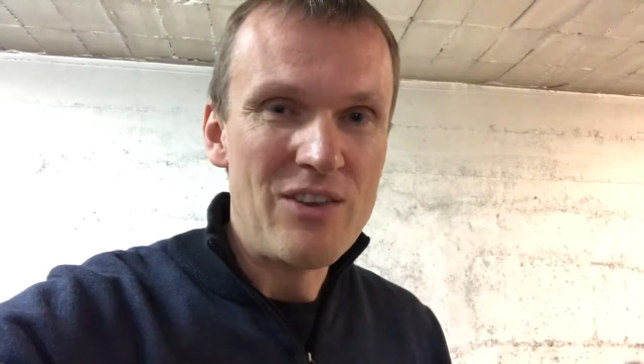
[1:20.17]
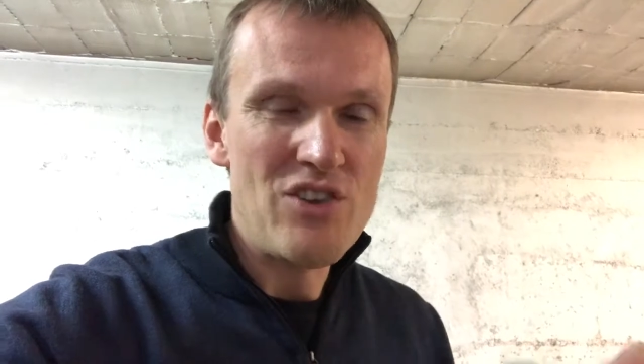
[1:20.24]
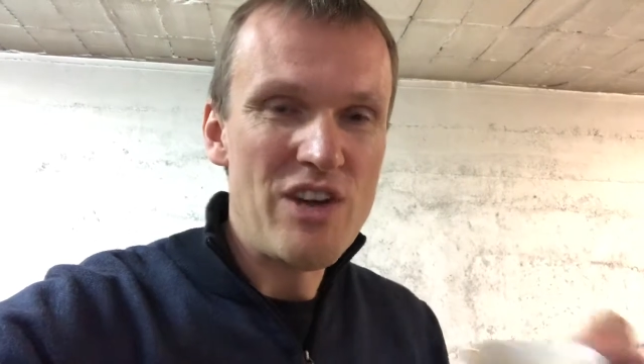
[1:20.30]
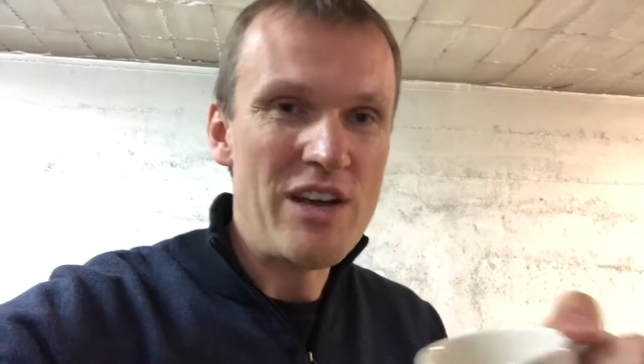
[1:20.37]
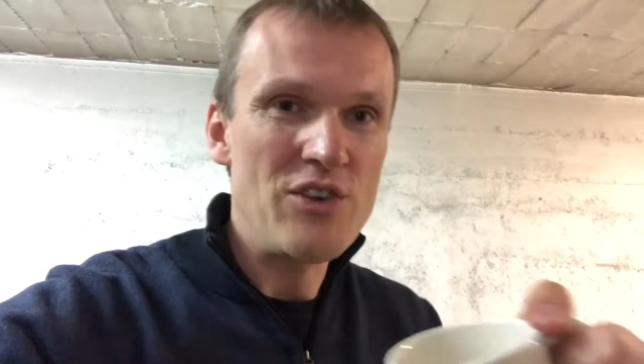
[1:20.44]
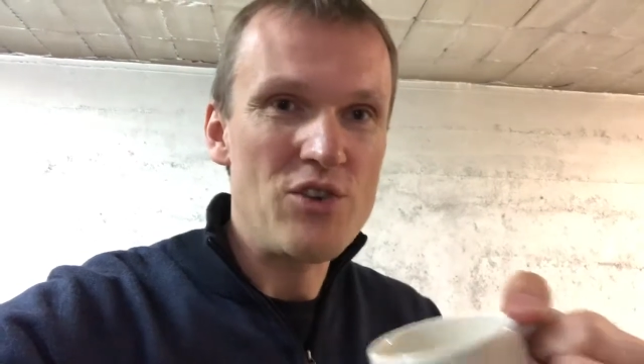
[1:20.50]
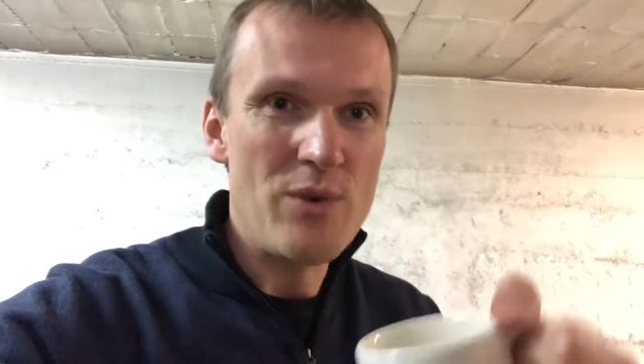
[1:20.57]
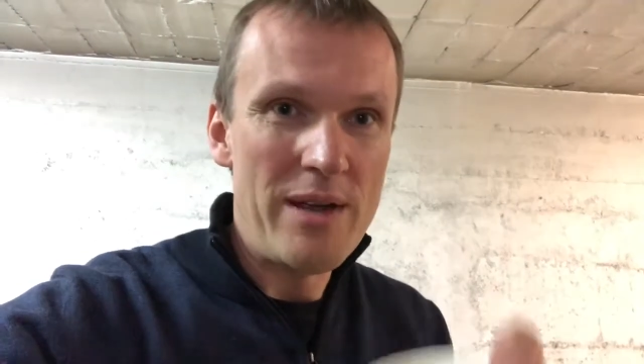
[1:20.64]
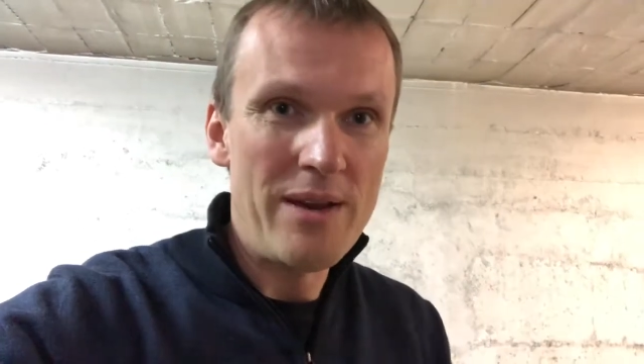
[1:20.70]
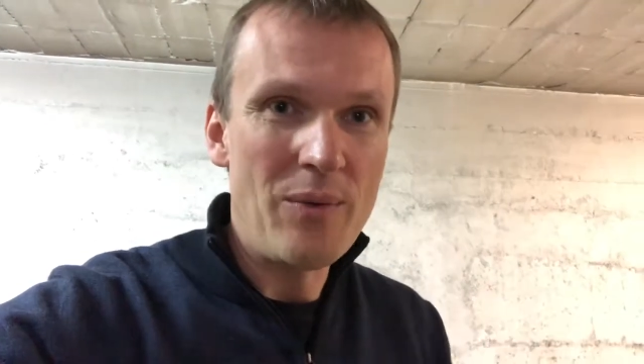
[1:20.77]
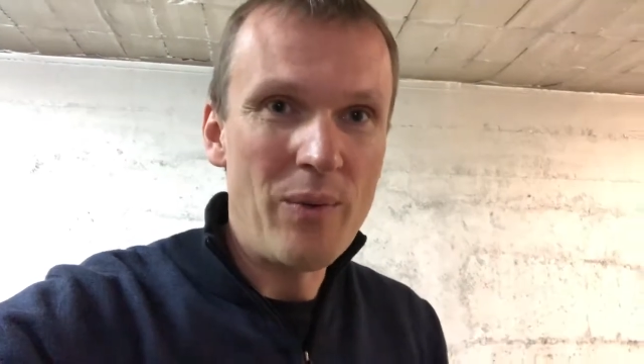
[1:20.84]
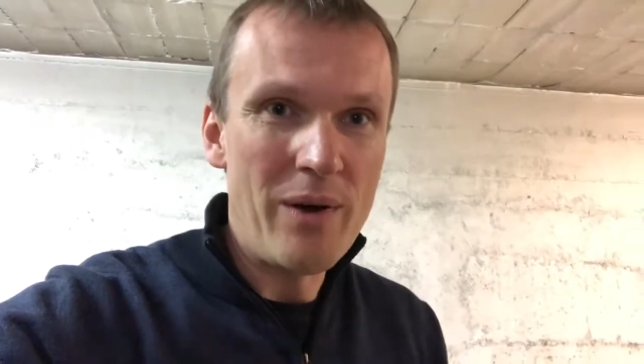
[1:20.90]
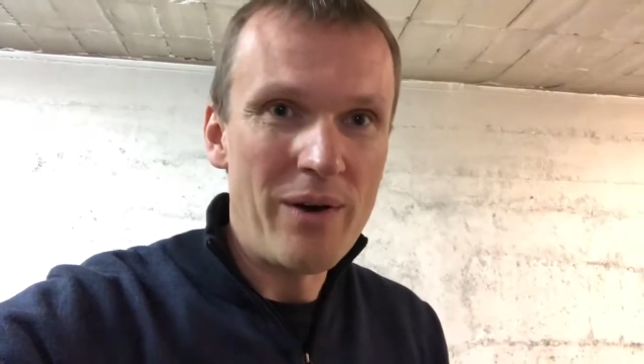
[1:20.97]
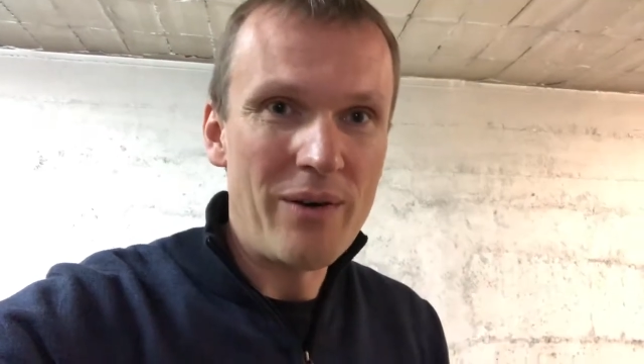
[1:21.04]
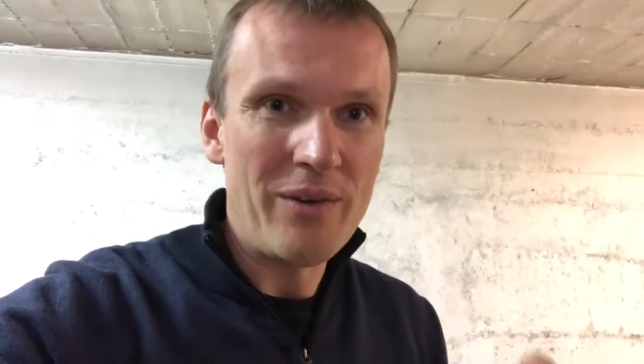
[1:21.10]
change your inner
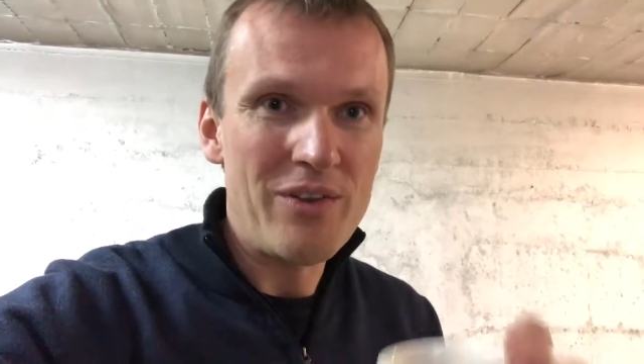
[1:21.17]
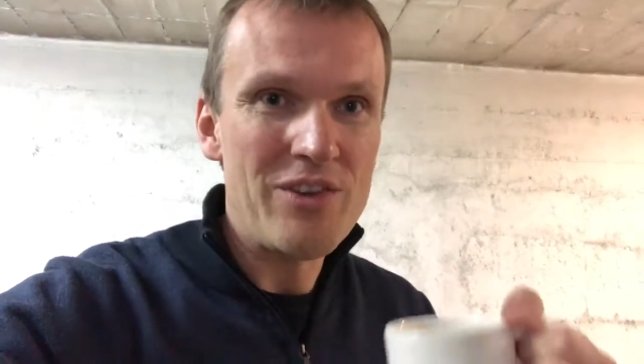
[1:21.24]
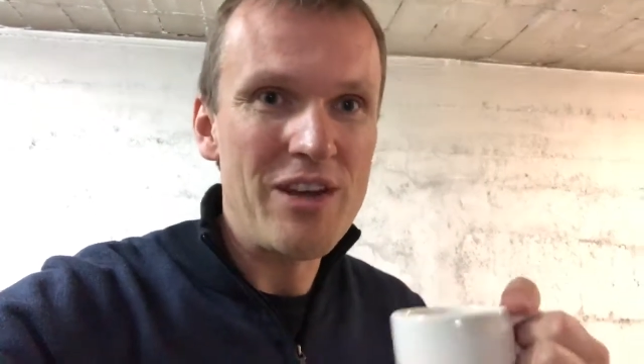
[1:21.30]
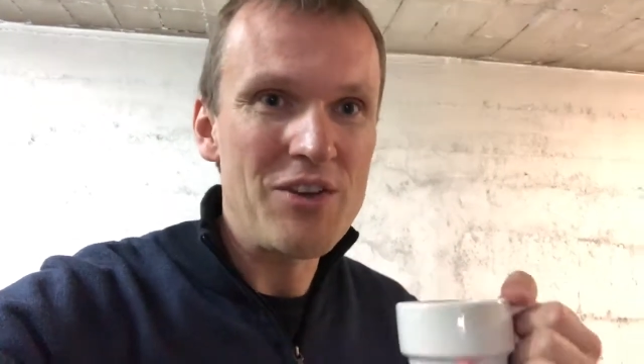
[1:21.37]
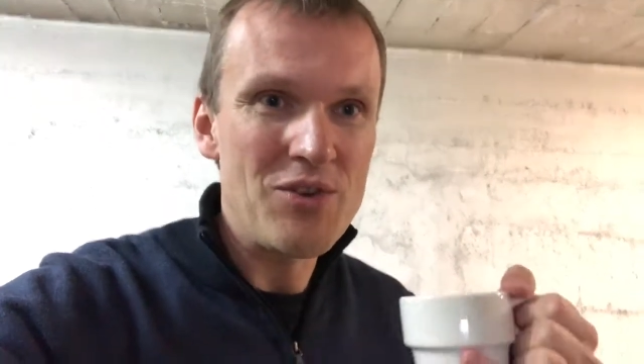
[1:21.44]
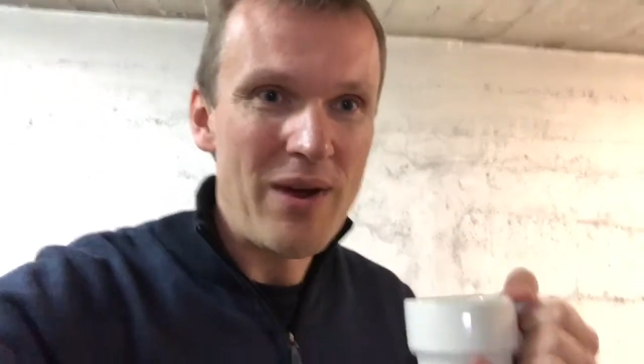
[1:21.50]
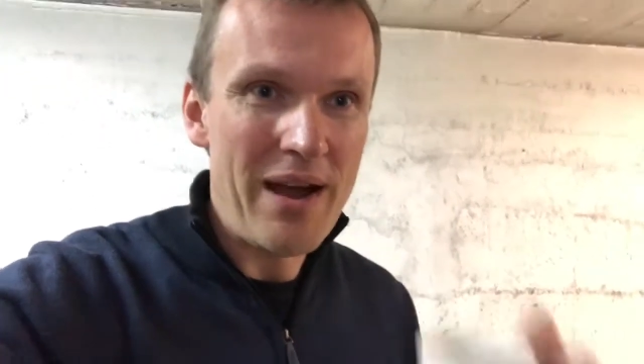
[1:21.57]
world and change your